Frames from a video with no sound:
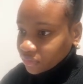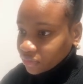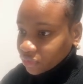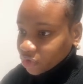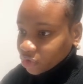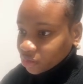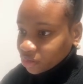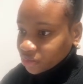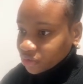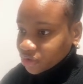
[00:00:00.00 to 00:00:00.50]

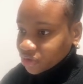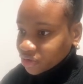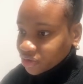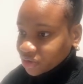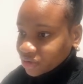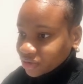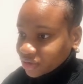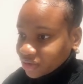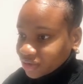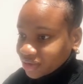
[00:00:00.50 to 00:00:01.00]

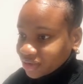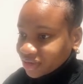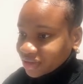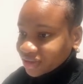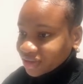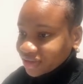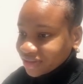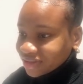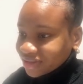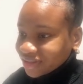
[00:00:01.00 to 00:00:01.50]
Oops.
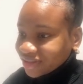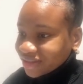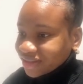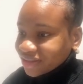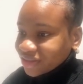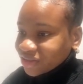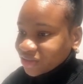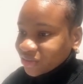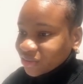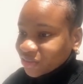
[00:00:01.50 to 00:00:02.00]

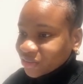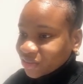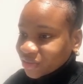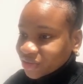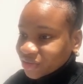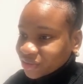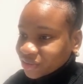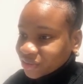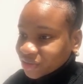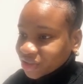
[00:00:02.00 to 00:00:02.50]
Who
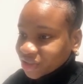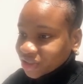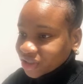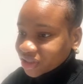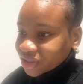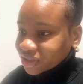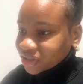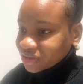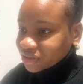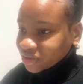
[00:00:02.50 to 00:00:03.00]
is
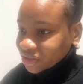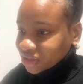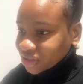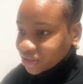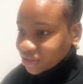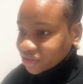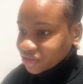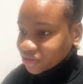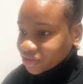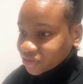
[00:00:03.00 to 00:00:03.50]
watching? Okay,
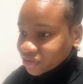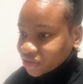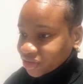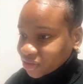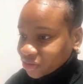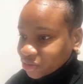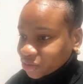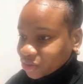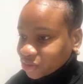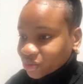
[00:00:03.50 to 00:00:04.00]
let's do the
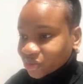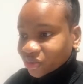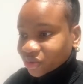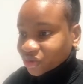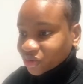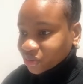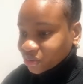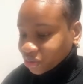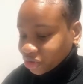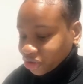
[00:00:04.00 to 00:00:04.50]
who
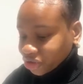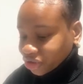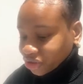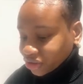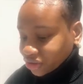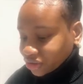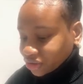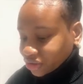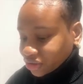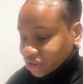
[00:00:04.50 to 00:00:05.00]
is
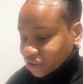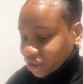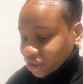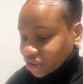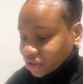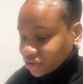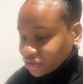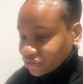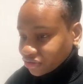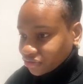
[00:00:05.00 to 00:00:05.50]
watching
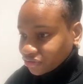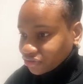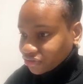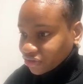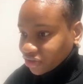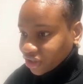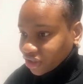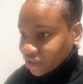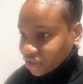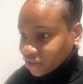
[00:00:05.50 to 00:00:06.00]
kind of
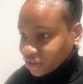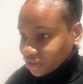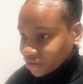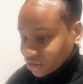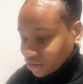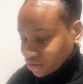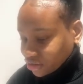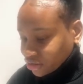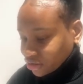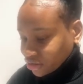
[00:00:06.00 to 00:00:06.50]
thing.